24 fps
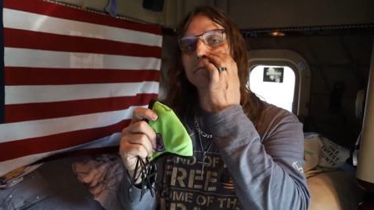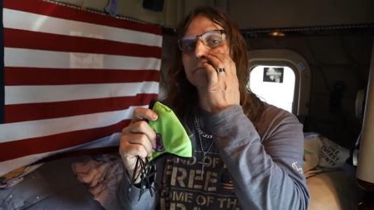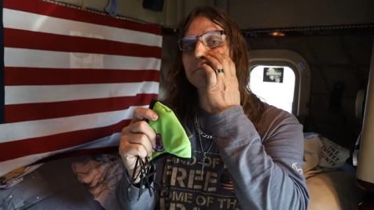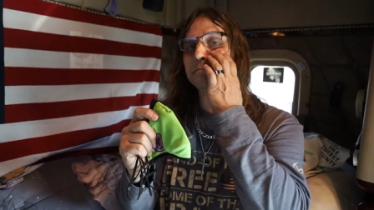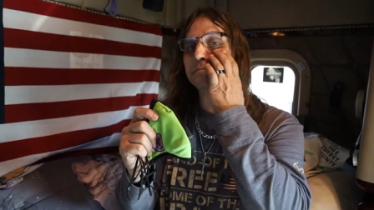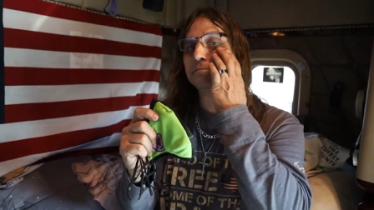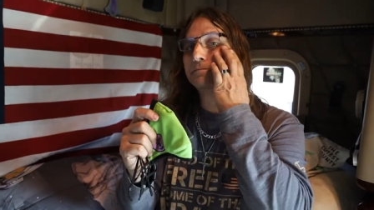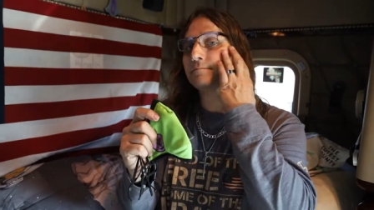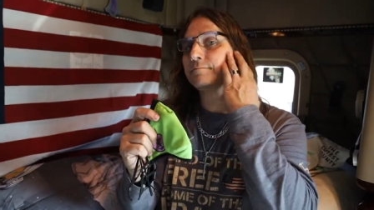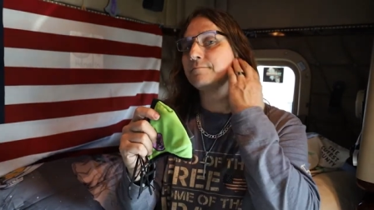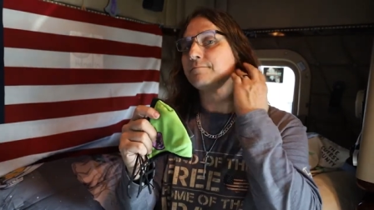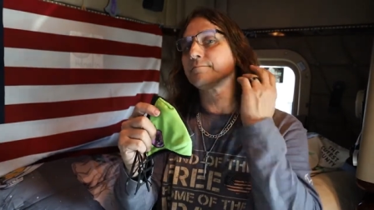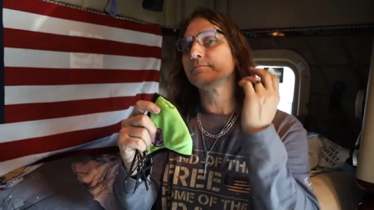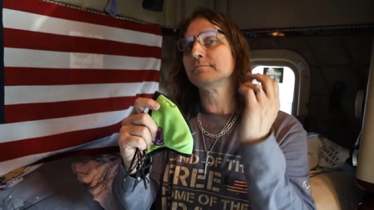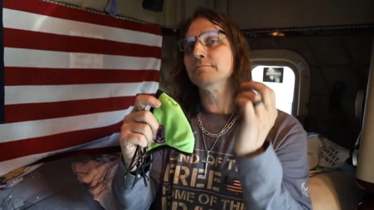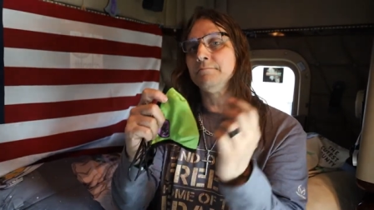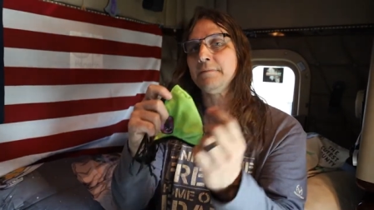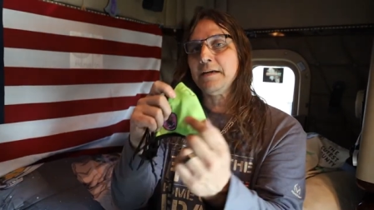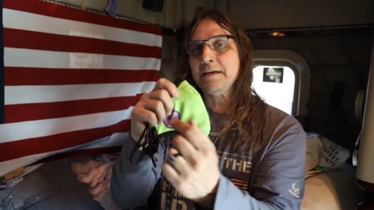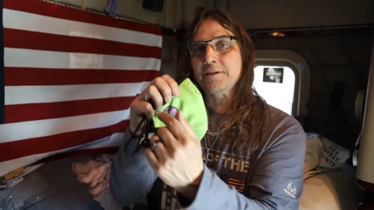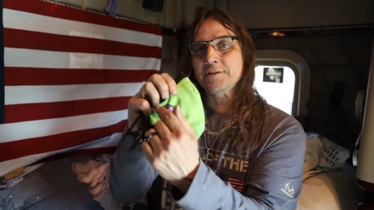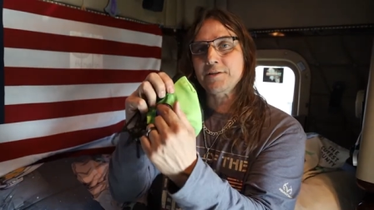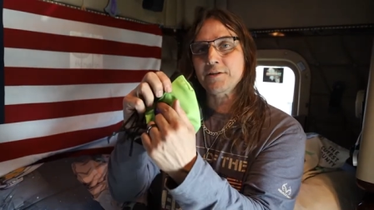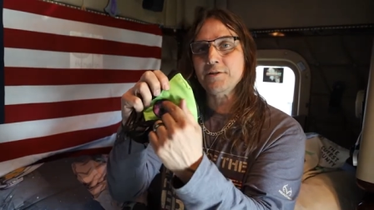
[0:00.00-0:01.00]

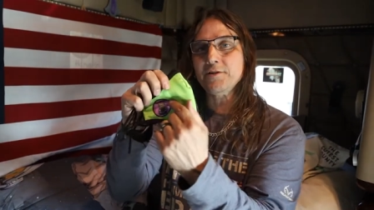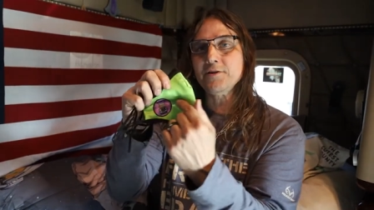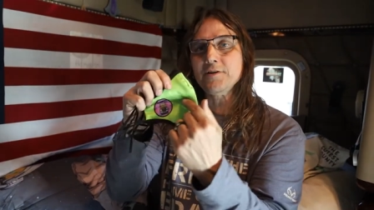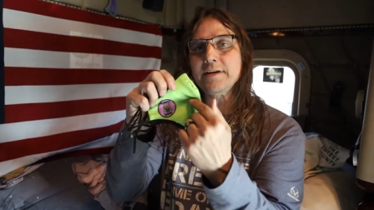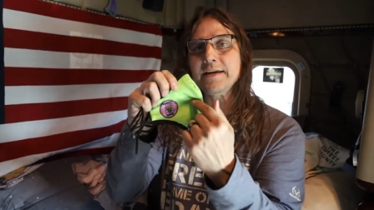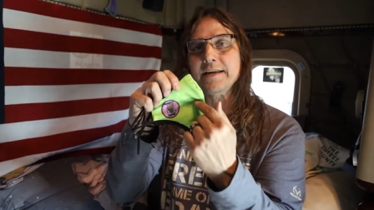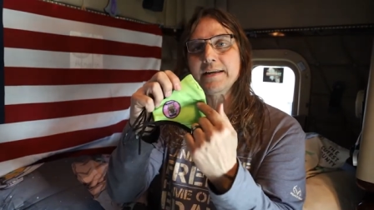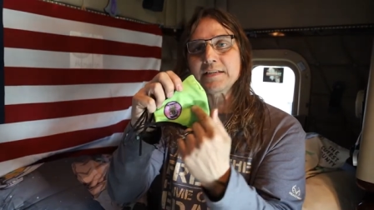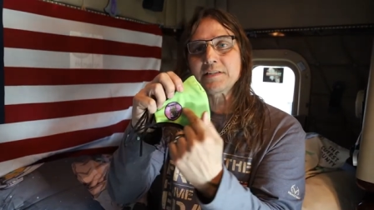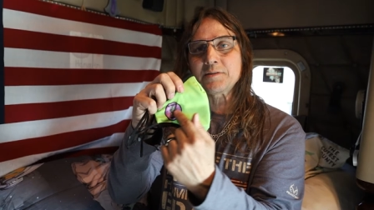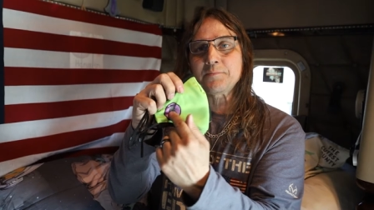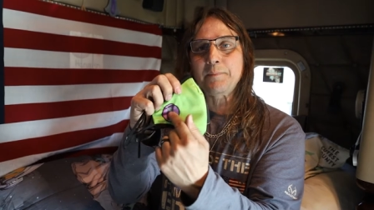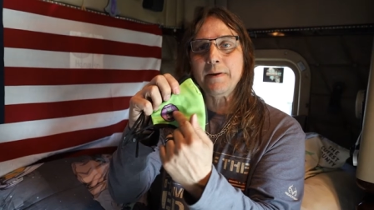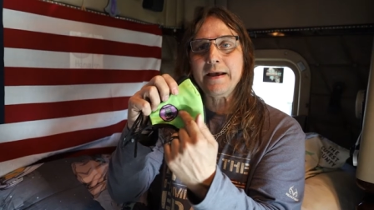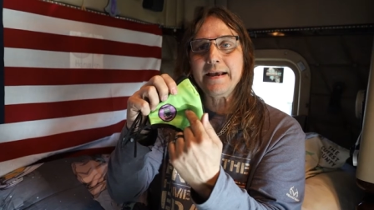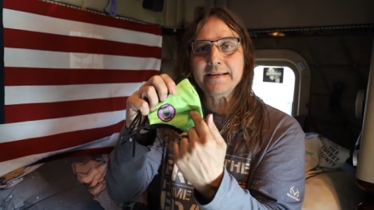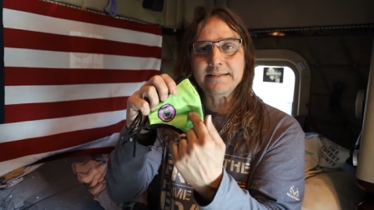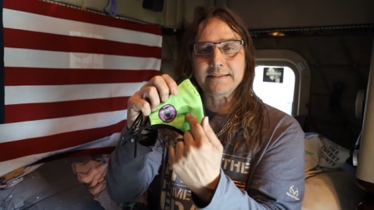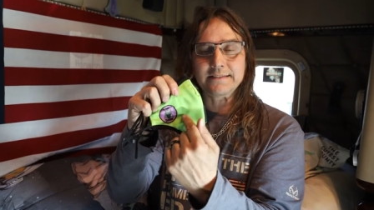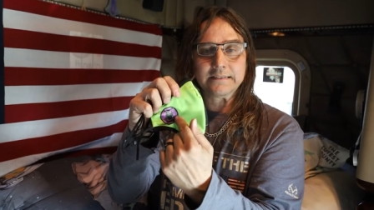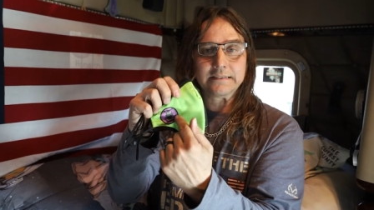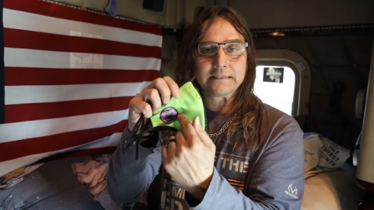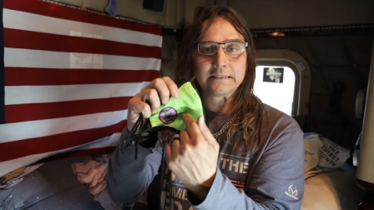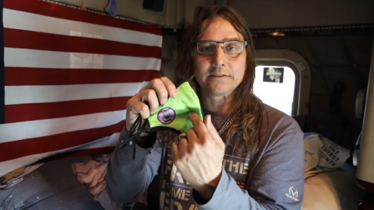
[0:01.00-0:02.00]
Make sure you get it
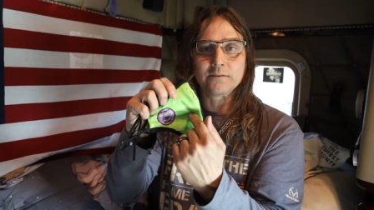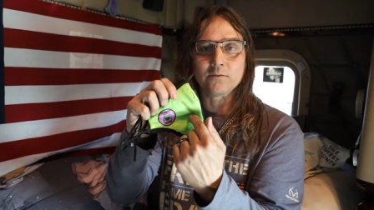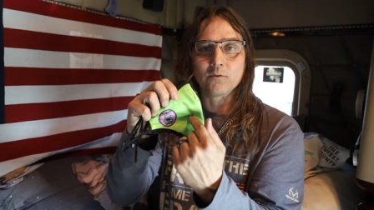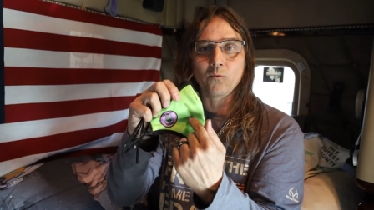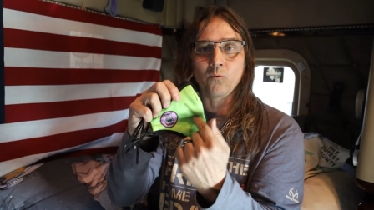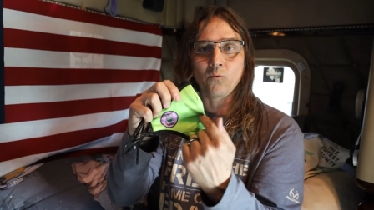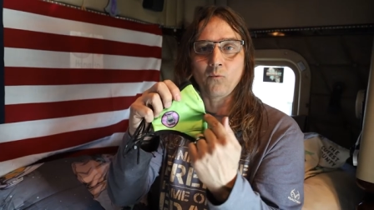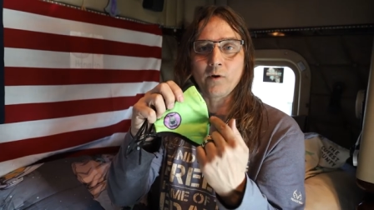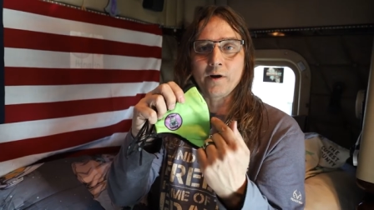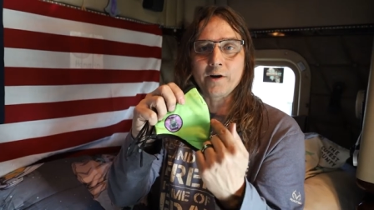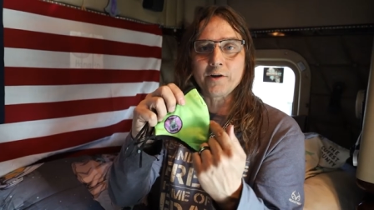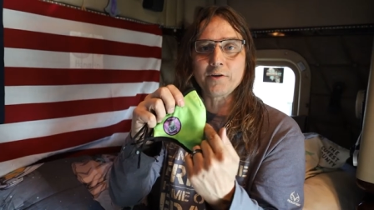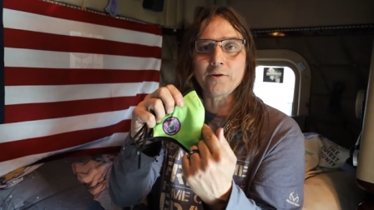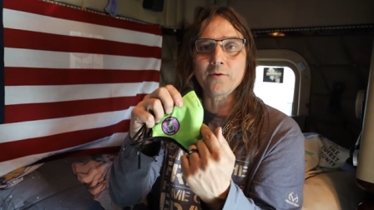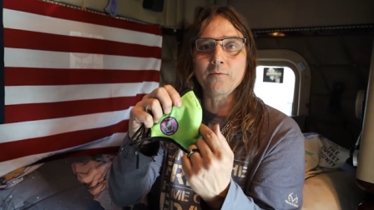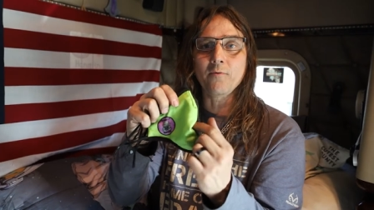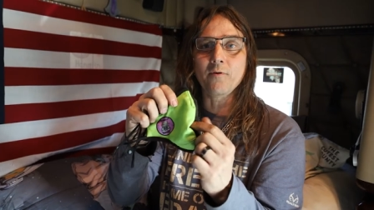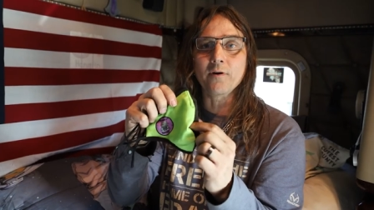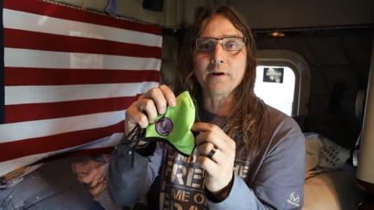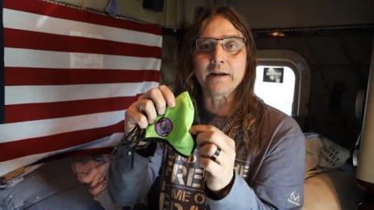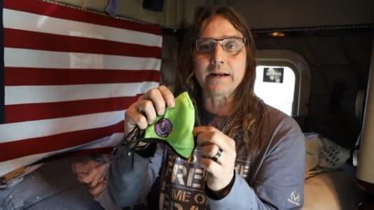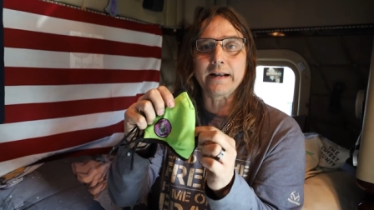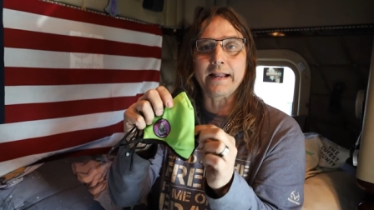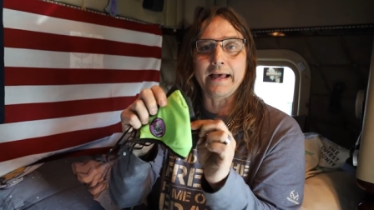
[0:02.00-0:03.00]
spaced where you
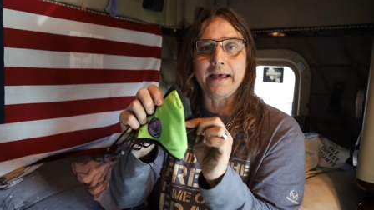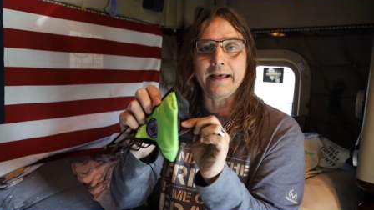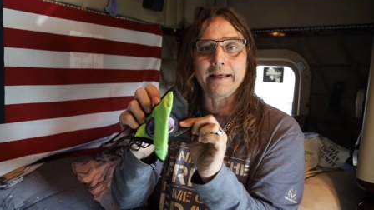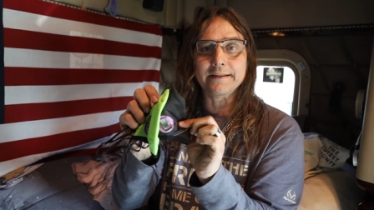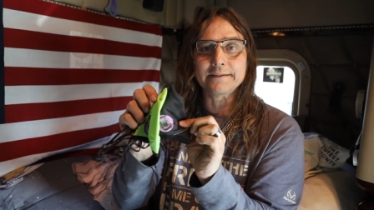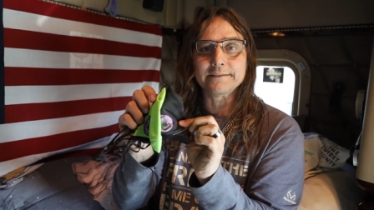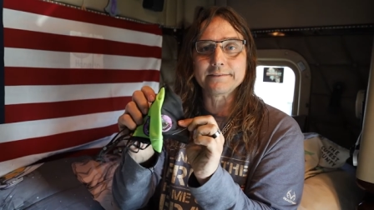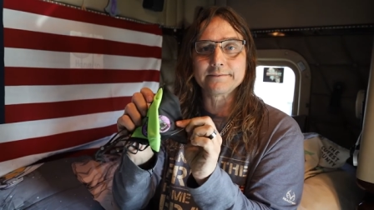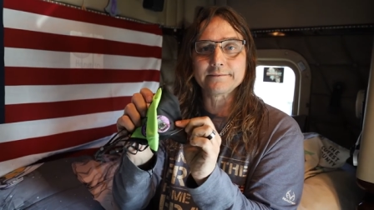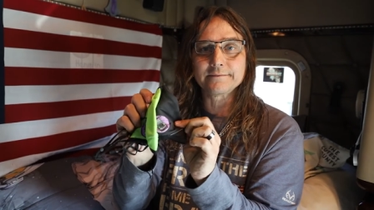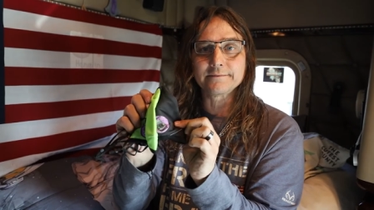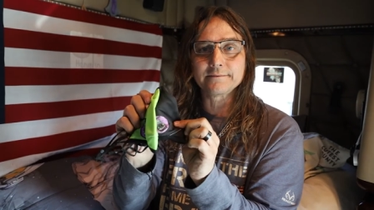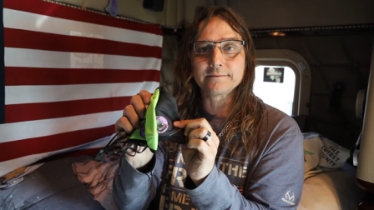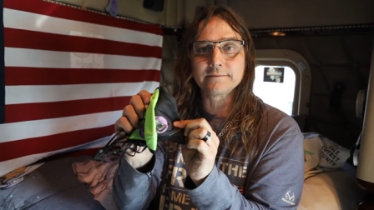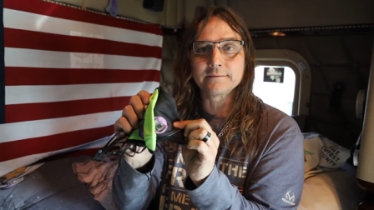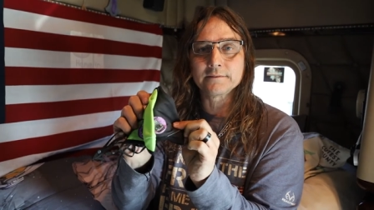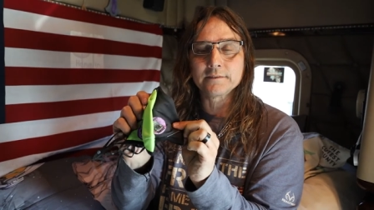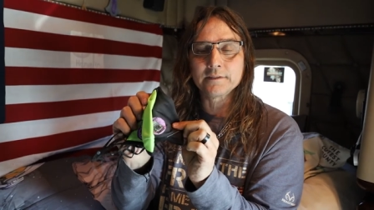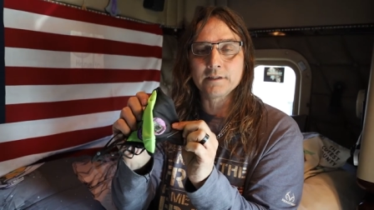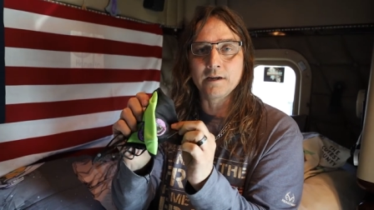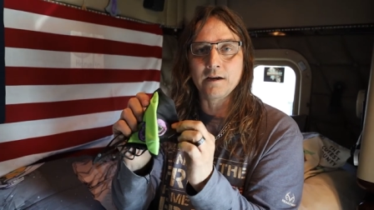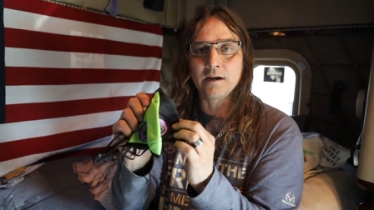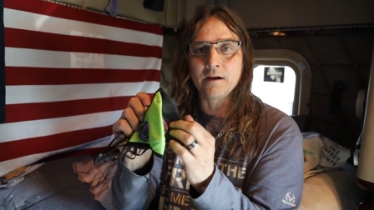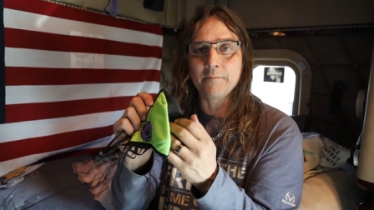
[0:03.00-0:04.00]
want it at.
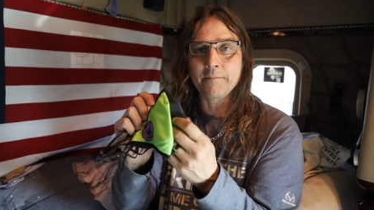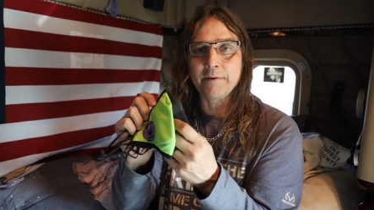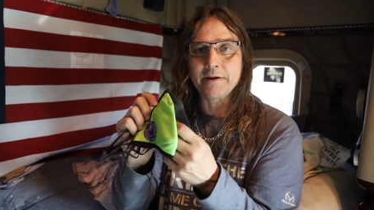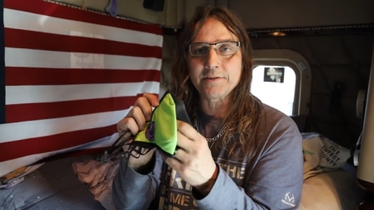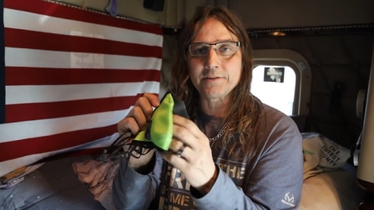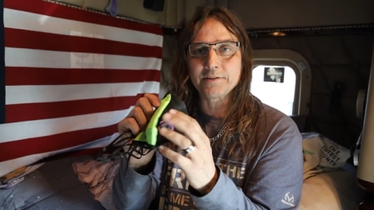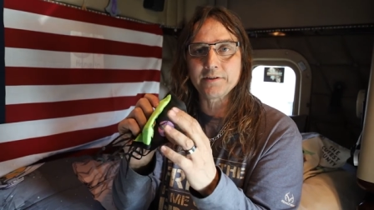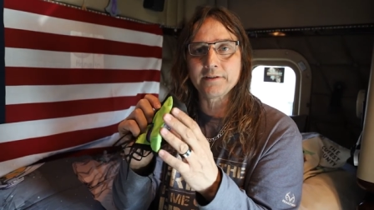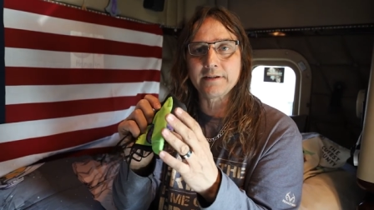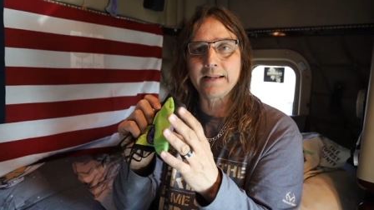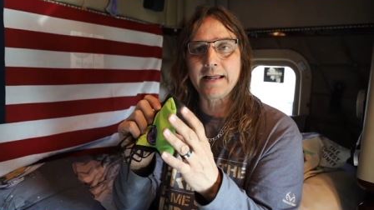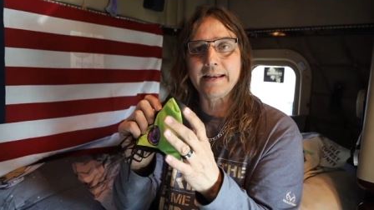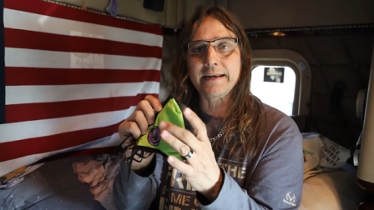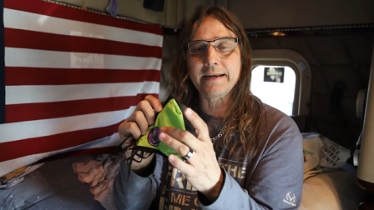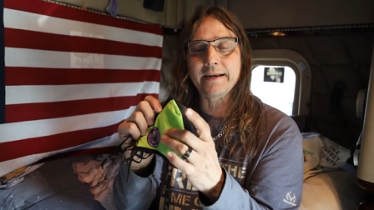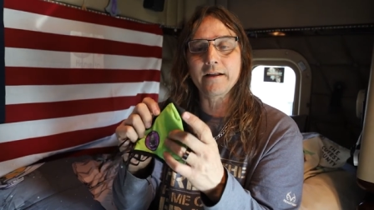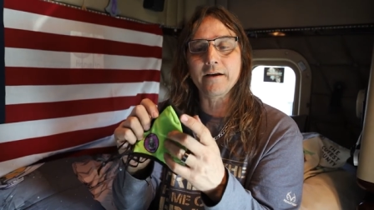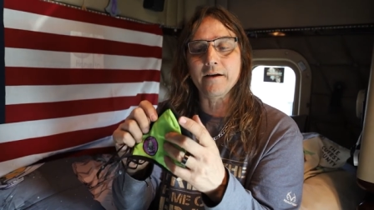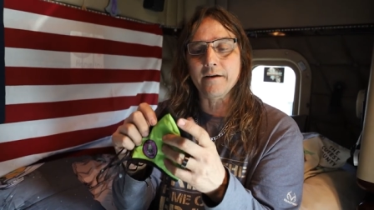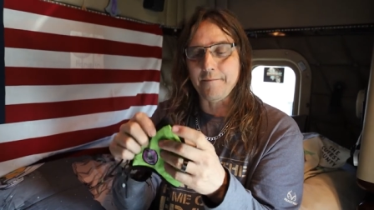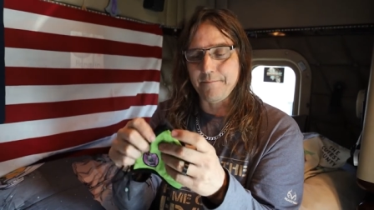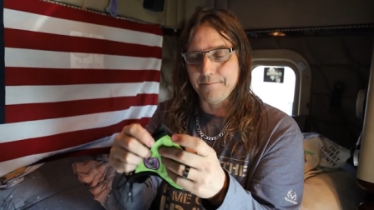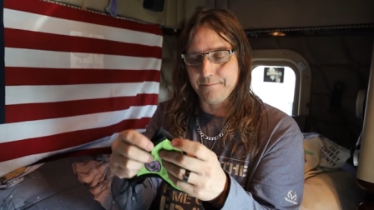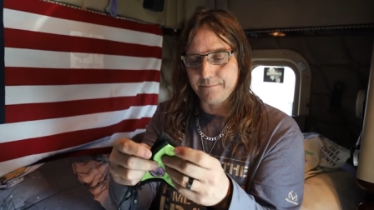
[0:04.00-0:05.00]
Uh, make sure you line it
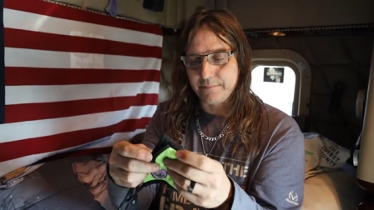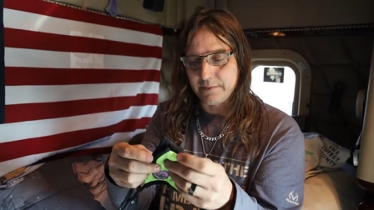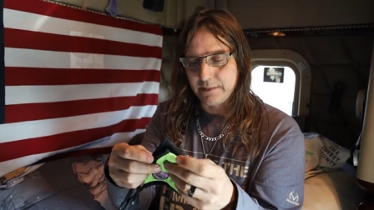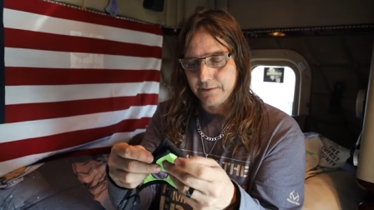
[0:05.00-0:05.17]
up.